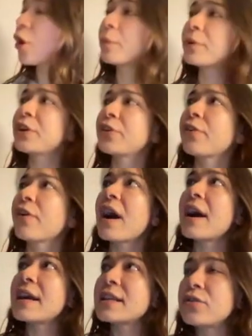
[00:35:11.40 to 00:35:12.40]
open your
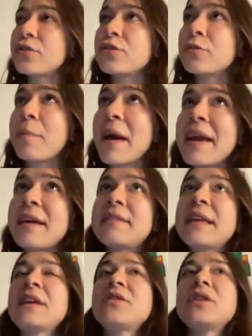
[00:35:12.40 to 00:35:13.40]
eyes. You should pay
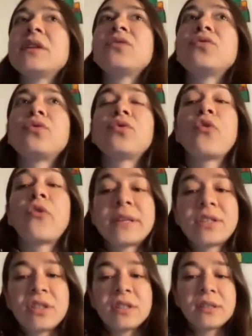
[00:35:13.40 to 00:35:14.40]
attention to the
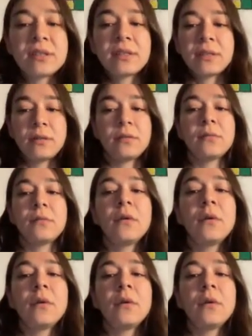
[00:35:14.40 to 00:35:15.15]
questions.